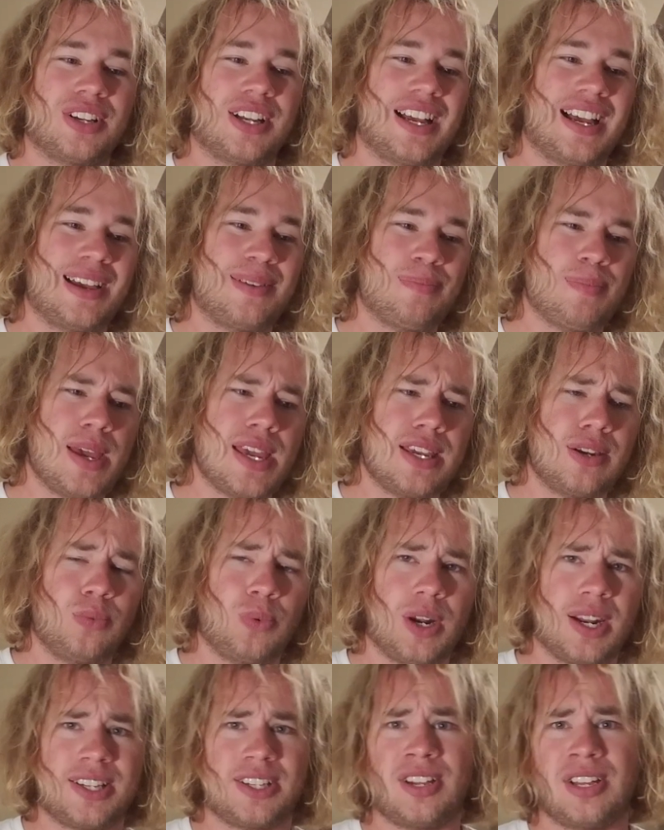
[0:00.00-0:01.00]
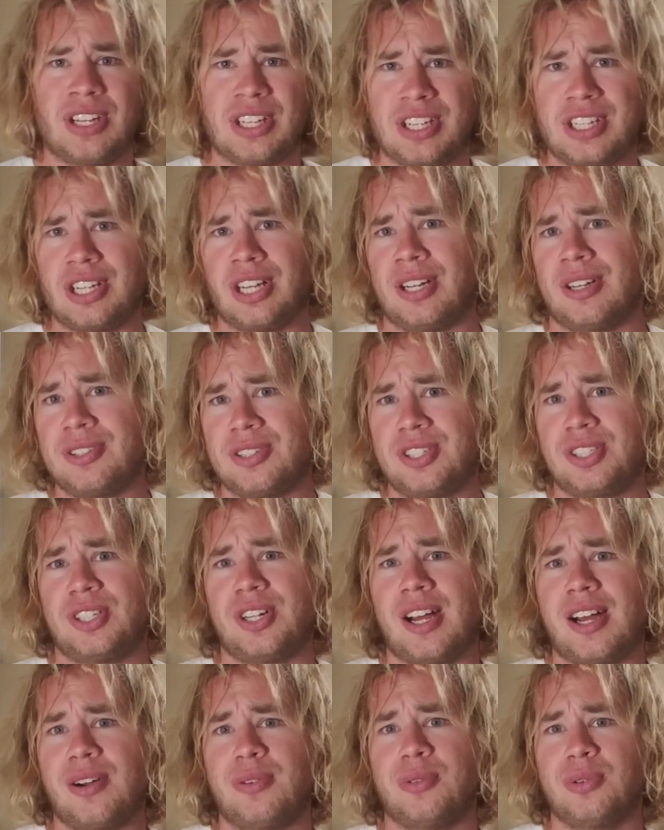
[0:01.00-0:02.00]
I made what I call the called
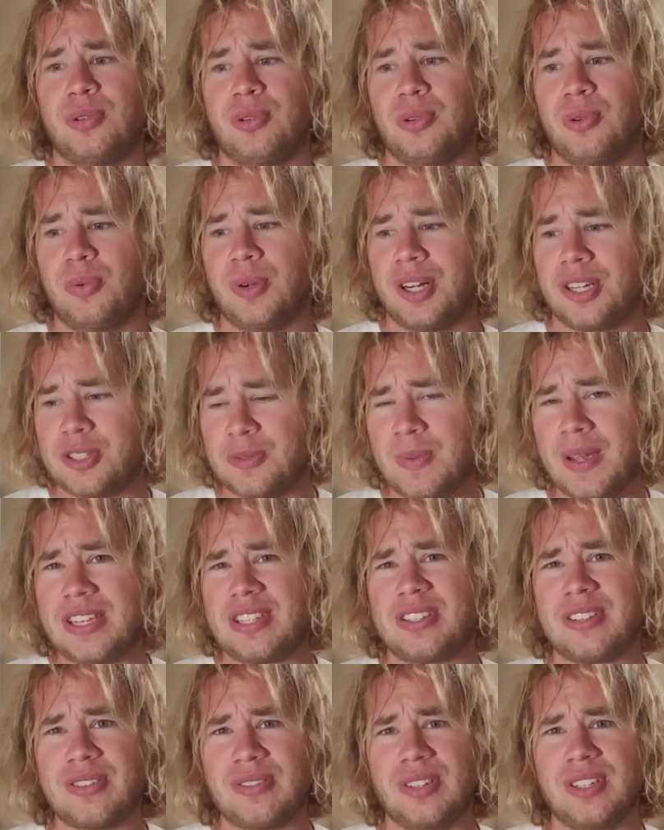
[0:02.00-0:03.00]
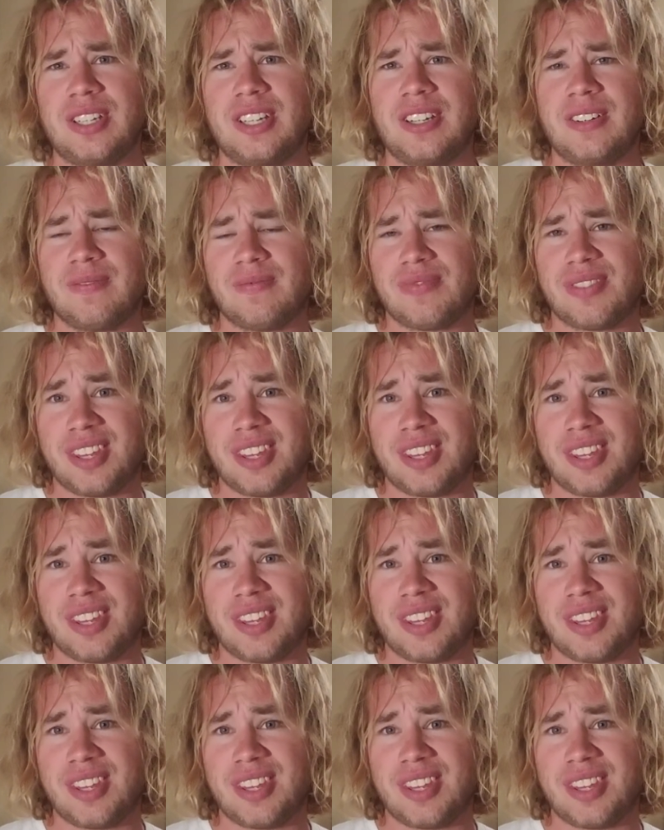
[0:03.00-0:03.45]
shot rule, where it's basically,